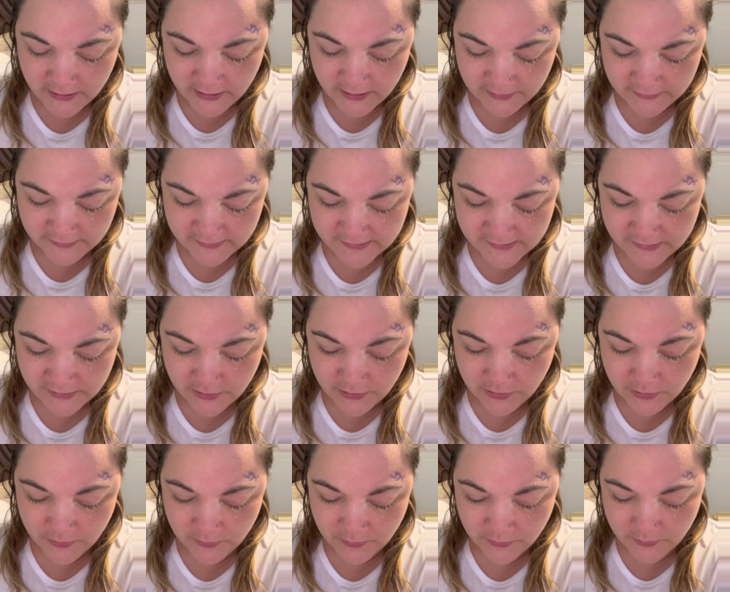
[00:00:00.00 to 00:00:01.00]
And
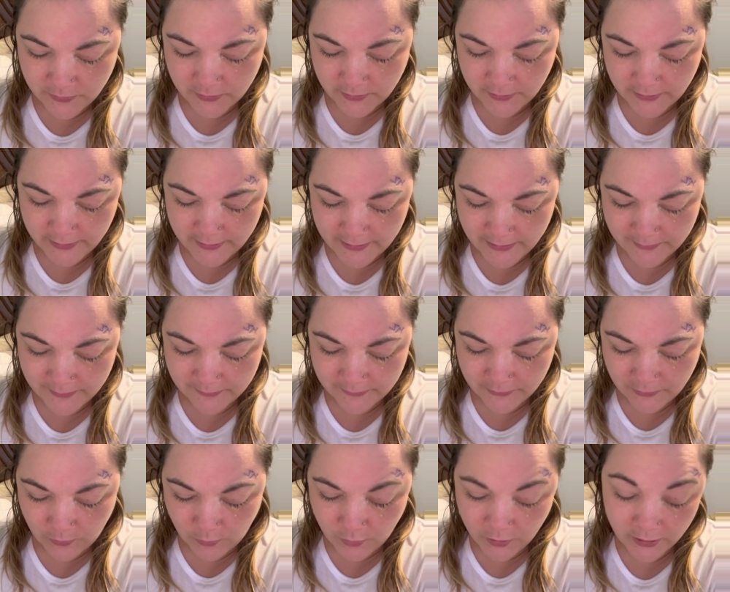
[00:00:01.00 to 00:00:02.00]
so,
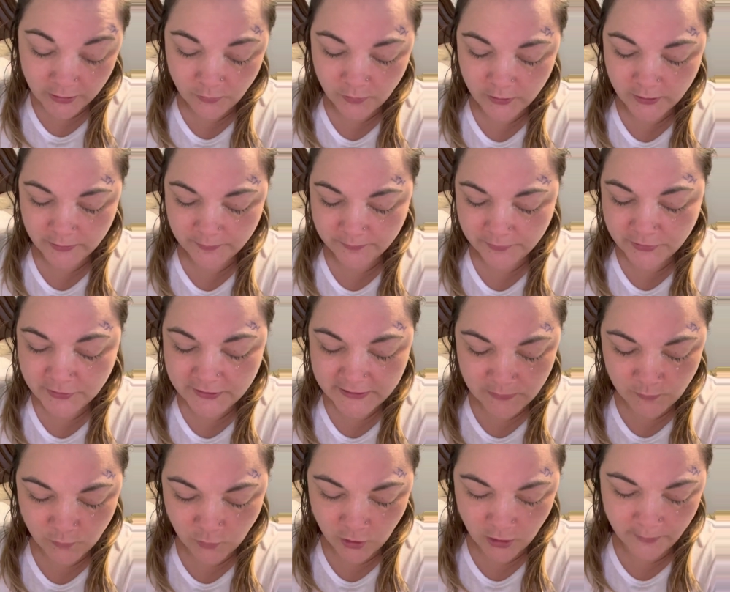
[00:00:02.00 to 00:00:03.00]
or
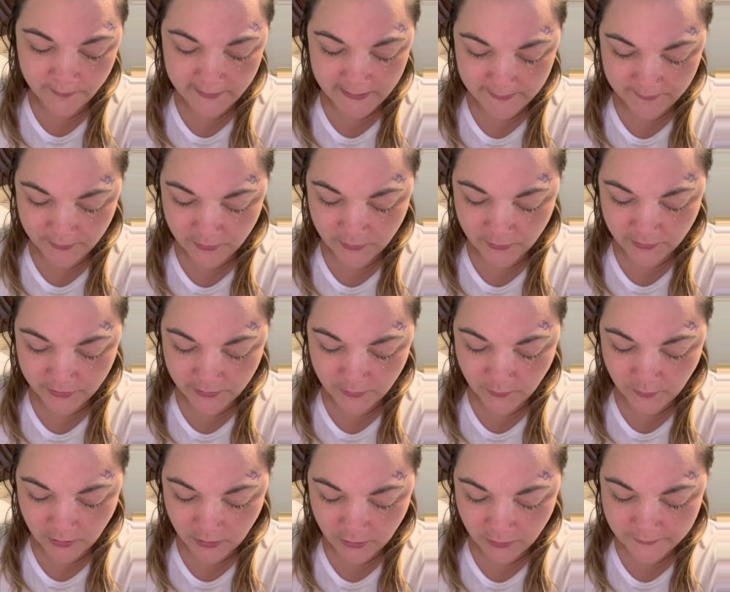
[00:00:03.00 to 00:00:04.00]
putting wallpaper on the
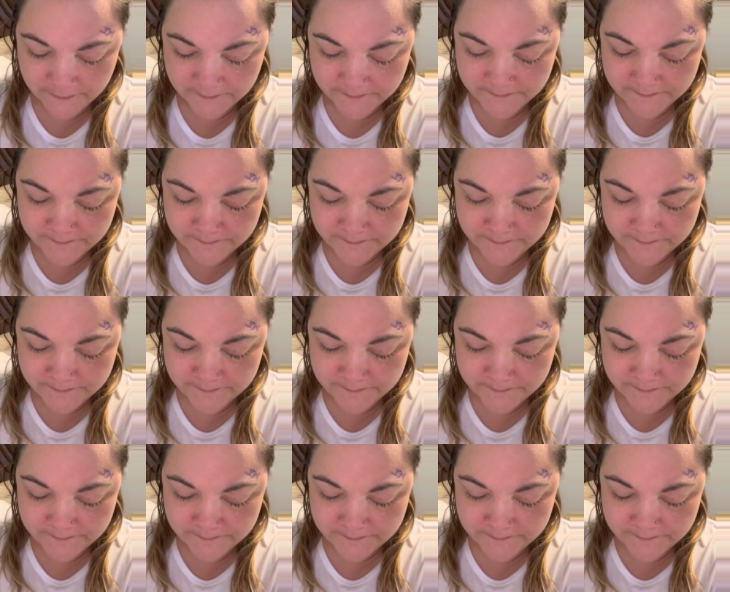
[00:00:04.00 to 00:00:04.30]
wall.